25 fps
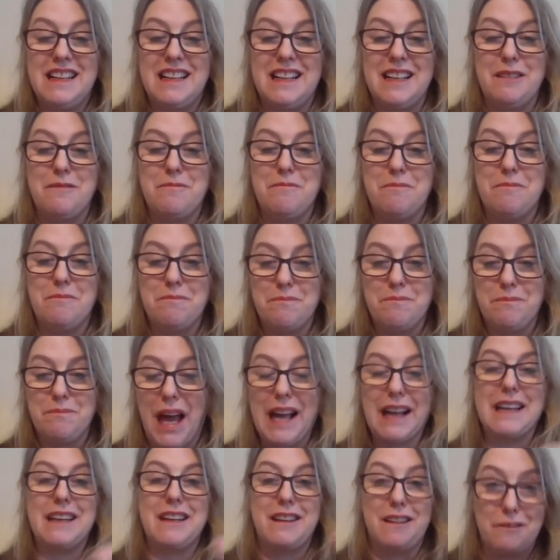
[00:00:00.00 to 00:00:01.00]
um,
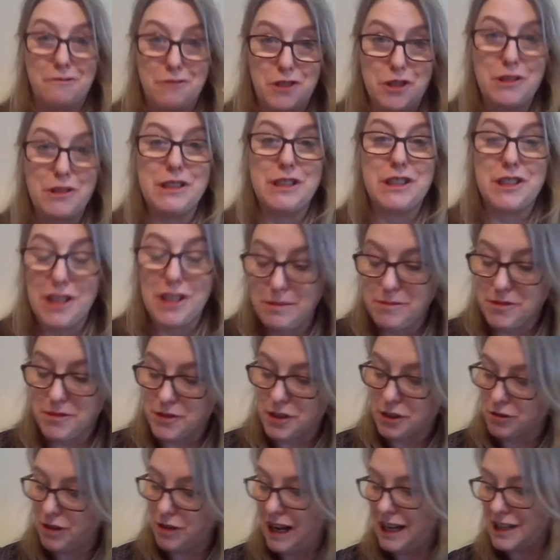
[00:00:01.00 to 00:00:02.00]
back you know during the time
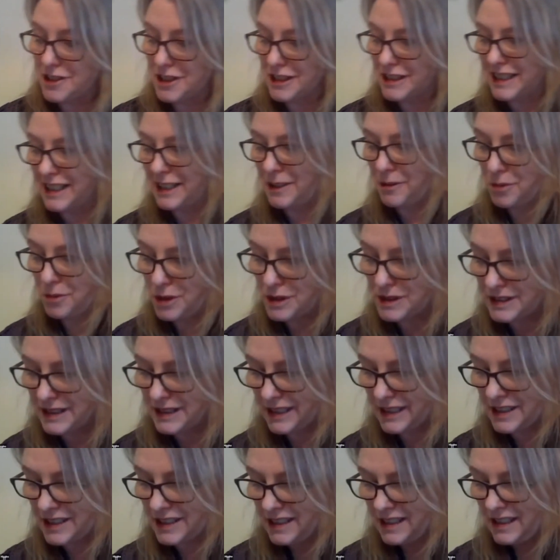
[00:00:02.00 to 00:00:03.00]
of the crash i think it was
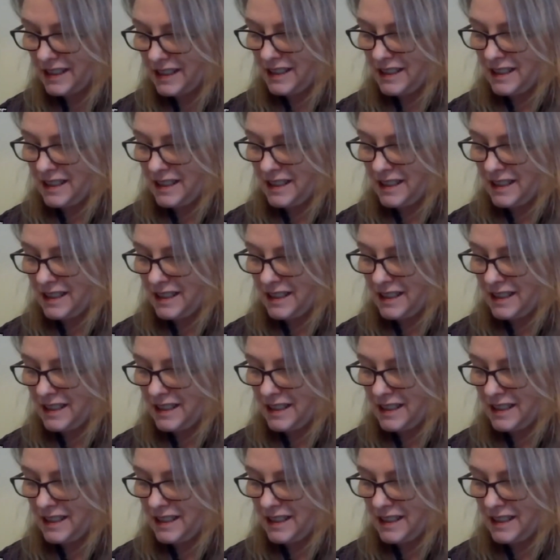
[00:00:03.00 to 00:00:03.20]
that